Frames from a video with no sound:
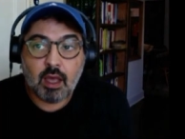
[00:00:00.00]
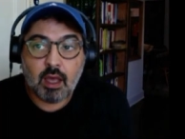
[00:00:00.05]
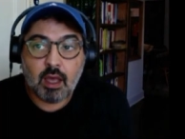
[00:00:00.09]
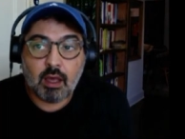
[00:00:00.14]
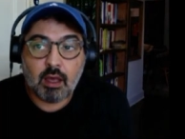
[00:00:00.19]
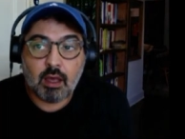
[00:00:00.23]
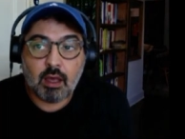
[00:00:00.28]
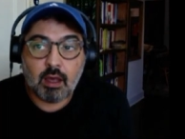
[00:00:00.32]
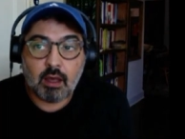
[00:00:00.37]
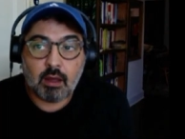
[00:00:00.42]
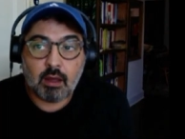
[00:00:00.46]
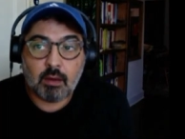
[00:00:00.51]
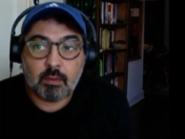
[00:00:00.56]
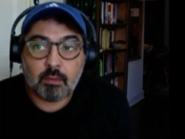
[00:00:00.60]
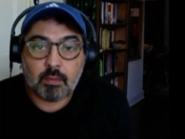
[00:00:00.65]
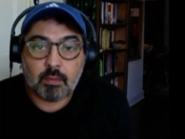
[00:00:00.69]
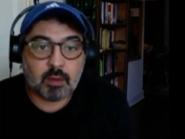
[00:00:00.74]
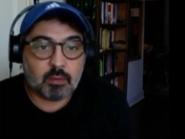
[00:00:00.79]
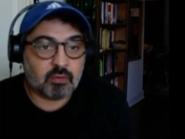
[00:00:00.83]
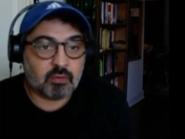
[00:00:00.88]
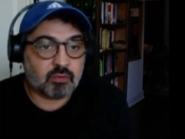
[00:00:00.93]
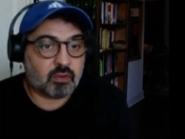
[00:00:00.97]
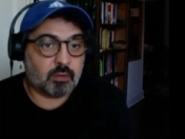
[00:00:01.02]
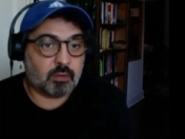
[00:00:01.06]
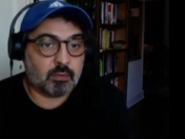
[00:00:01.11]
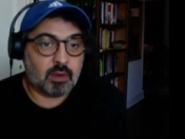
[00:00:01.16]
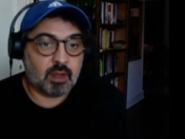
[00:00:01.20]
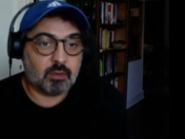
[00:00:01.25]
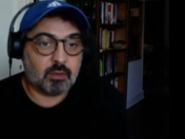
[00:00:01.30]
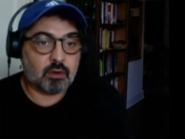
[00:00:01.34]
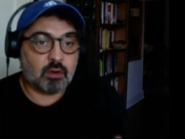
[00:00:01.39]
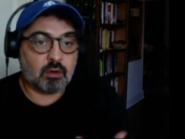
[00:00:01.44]
uh, maybe from
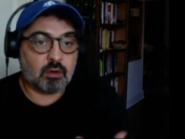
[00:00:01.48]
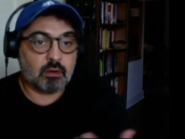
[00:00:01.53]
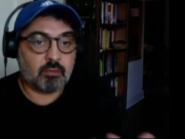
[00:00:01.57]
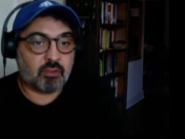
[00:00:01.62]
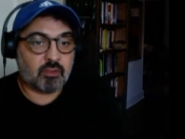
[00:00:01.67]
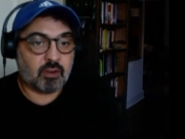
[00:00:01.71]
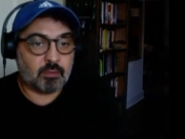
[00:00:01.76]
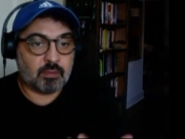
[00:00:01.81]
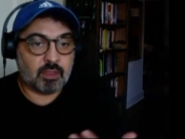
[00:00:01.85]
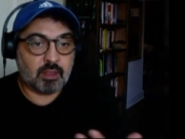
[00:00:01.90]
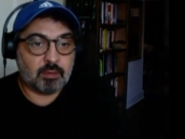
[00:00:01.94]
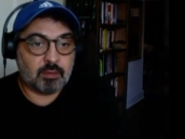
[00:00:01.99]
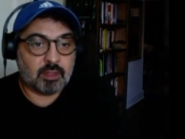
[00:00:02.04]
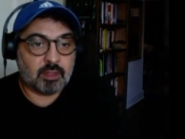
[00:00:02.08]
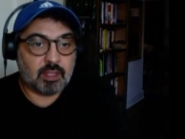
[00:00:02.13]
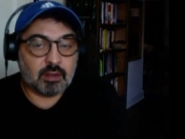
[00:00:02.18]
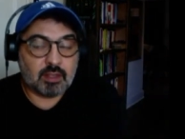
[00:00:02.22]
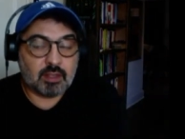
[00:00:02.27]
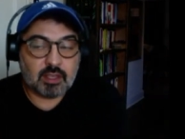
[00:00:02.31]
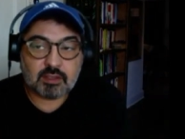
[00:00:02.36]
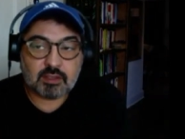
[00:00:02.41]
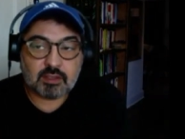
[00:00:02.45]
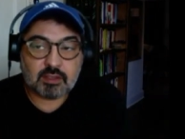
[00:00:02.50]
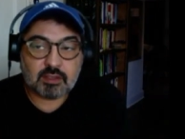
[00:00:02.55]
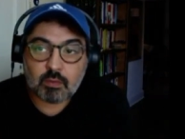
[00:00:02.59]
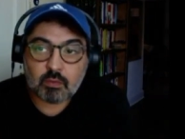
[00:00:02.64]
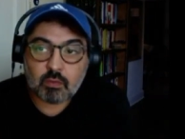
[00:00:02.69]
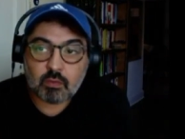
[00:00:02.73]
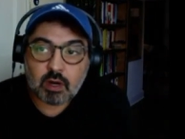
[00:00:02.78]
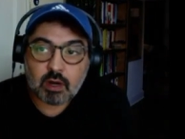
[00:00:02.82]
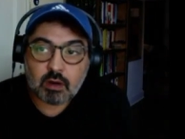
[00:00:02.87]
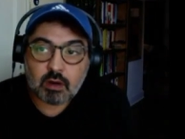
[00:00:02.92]
Lebanon, from the Middle East
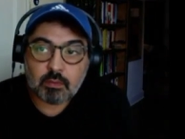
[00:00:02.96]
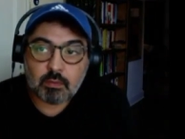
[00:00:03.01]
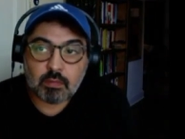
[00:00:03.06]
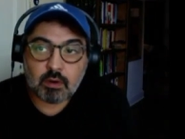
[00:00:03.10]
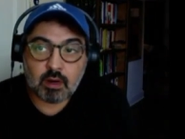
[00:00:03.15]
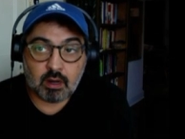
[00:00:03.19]
somewhere.